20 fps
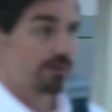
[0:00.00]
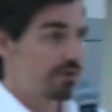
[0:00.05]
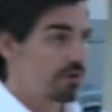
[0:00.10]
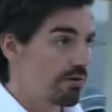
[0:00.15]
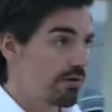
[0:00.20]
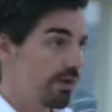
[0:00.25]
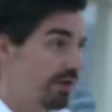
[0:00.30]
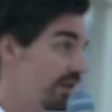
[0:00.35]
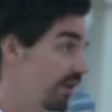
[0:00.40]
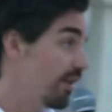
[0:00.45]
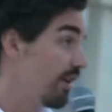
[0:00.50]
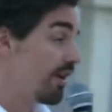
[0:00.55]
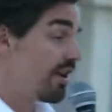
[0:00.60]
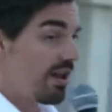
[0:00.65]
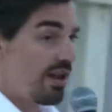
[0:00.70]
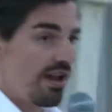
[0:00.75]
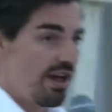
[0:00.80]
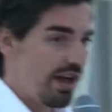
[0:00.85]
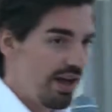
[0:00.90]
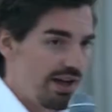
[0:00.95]
Jordan
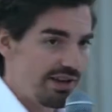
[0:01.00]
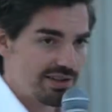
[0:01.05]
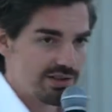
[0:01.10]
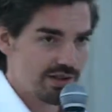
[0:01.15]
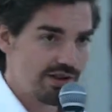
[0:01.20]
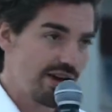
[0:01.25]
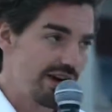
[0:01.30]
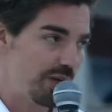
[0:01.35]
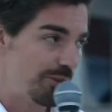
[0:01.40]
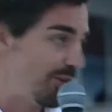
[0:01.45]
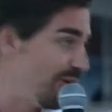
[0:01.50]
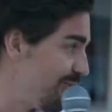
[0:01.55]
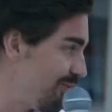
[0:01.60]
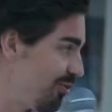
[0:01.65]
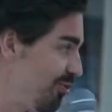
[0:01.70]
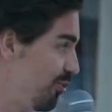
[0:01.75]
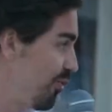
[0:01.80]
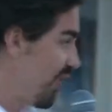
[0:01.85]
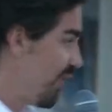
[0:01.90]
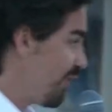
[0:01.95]
and Scottie
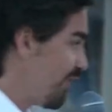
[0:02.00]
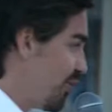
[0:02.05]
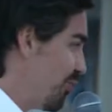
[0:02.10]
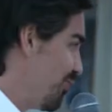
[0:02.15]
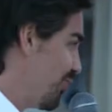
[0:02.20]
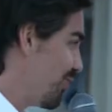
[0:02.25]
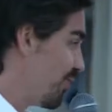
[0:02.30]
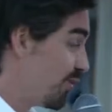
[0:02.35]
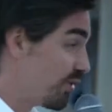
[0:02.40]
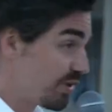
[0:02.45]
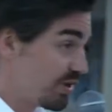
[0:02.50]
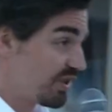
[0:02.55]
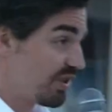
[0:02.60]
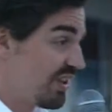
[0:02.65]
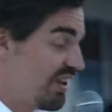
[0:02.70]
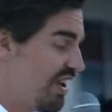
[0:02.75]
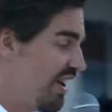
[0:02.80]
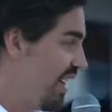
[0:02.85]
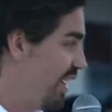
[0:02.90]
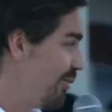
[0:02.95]
Pippen play with the Bulls.
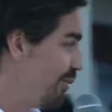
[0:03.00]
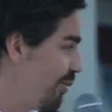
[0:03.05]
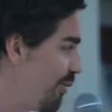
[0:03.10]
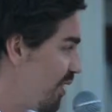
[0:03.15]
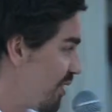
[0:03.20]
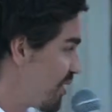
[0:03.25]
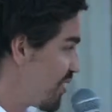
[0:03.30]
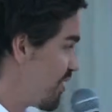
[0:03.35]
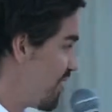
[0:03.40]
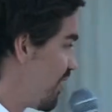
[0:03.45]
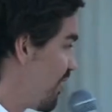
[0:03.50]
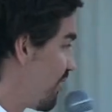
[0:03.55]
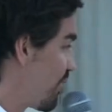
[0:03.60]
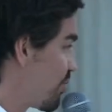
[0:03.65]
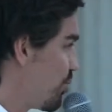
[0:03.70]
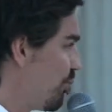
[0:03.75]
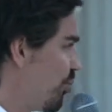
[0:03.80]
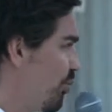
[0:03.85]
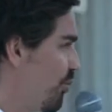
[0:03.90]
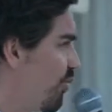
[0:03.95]
And we watched the
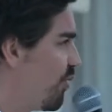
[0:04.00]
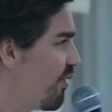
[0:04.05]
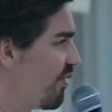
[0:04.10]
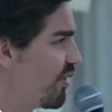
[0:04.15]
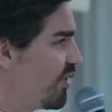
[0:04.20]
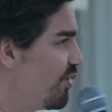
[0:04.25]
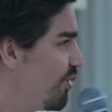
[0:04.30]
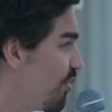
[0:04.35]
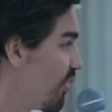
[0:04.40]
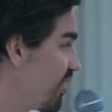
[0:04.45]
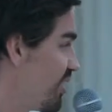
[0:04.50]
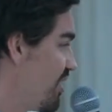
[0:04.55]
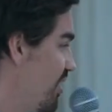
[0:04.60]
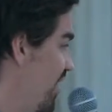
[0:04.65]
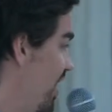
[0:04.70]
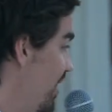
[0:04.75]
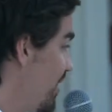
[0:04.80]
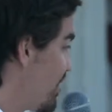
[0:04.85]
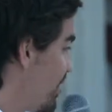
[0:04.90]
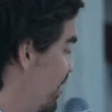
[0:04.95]
Super Bowl of the New York
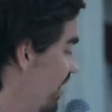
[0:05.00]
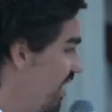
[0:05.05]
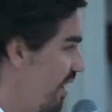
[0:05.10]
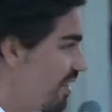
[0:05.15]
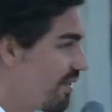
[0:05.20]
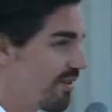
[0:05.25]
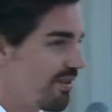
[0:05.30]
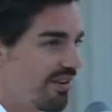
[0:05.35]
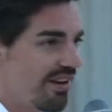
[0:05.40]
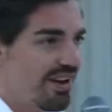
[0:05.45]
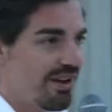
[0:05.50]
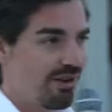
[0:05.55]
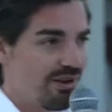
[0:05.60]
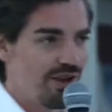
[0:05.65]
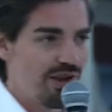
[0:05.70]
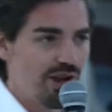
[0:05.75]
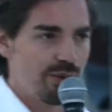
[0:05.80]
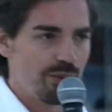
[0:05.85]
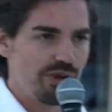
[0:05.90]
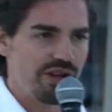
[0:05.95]
Giants together,
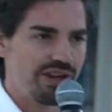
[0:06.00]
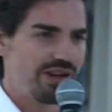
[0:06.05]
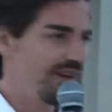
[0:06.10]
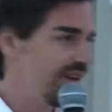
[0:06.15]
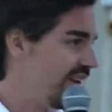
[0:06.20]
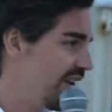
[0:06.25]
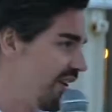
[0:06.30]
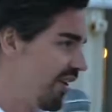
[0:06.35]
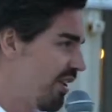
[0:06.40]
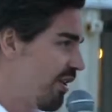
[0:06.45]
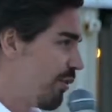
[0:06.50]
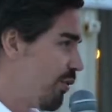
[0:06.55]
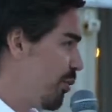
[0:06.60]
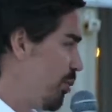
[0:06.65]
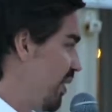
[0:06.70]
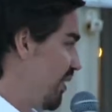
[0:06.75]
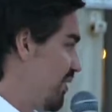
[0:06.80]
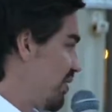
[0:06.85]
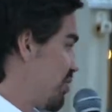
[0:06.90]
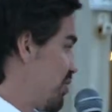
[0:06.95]
and we
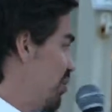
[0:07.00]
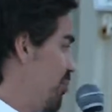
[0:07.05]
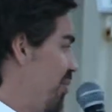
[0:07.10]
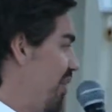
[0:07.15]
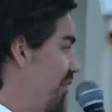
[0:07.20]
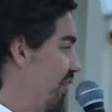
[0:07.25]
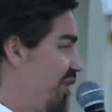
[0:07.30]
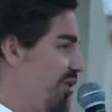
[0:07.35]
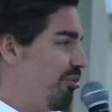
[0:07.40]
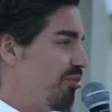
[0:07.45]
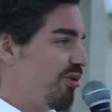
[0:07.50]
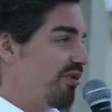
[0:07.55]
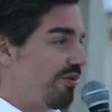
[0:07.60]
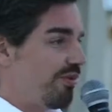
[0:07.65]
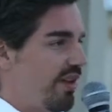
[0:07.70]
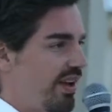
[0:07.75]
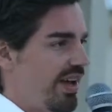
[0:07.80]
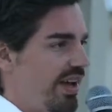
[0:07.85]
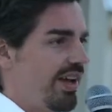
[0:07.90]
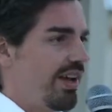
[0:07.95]
made this American
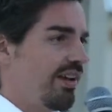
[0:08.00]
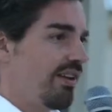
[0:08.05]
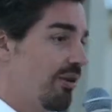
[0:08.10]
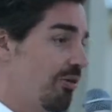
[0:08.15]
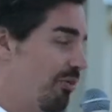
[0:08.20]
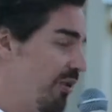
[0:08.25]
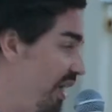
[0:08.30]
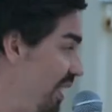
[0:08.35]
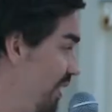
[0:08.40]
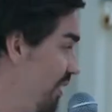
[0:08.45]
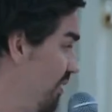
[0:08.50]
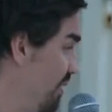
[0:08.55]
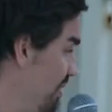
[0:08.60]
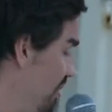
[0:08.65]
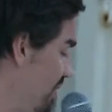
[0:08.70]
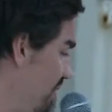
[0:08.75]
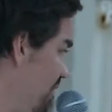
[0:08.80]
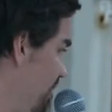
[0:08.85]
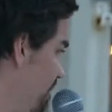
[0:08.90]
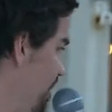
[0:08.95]
buffet, and
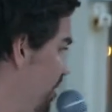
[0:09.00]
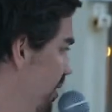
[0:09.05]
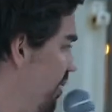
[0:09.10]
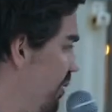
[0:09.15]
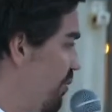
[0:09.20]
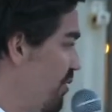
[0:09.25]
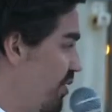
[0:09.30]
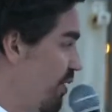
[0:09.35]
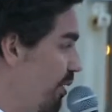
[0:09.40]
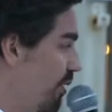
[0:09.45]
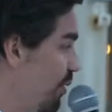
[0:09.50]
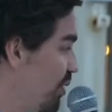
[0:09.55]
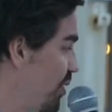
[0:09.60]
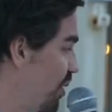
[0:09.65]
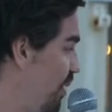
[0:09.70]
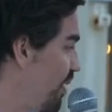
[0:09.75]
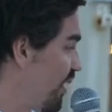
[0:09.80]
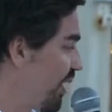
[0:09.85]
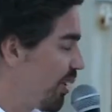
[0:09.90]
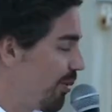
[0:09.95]
there was no
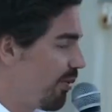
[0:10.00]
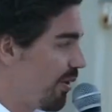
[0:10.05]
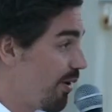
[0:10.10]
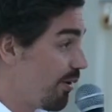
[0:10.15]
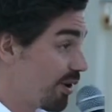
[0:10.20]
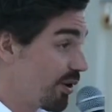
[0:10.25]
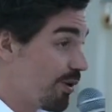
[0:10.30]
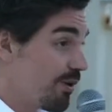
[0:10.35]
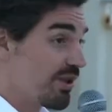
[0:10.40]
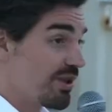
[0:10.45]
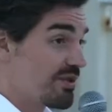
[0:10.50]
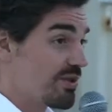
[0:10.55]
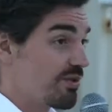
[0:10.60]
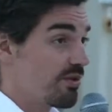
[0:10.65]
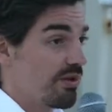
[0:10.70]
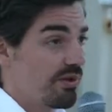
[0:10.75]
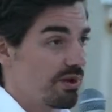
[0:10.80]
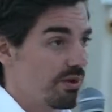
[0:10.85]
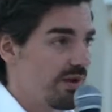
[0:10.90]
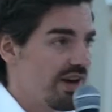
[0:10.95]
talking about going to
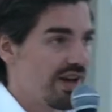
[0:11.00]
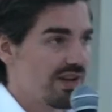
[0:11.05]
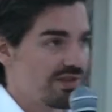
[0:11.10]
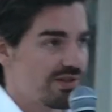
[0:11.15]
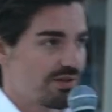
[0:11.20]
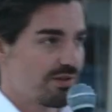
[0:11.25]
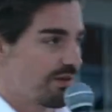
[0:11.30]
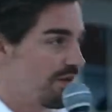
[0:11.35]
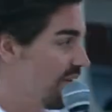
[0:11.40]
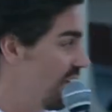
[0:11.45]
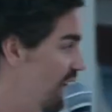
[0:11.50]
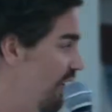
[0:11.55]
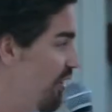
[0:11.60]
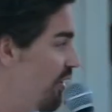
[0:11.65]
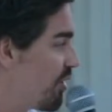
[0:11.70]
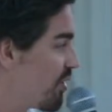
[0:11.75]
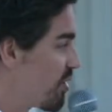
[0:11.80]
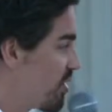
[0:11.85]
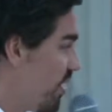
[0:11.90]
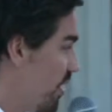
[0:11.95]
the US or
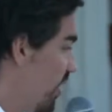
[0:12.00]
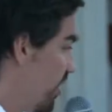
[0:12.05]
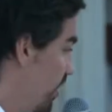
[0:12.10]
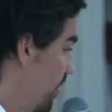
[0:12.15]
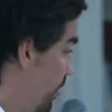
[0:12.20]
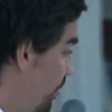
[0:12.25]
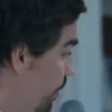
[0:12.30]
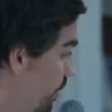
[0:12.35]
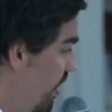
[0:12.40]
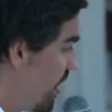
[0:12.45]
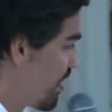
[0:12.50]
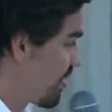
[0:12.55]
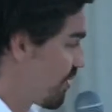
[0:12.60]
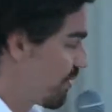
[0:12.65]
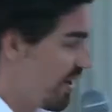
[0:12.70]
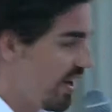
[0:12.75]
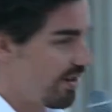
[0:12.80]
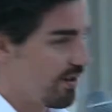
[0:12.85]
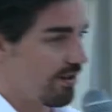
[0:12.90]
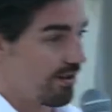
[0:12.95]
studying in the US or
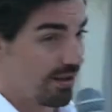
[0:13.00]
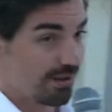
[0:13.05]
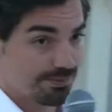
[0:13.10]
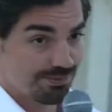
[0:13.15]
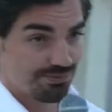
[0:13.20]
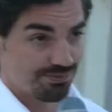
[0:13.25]
anything.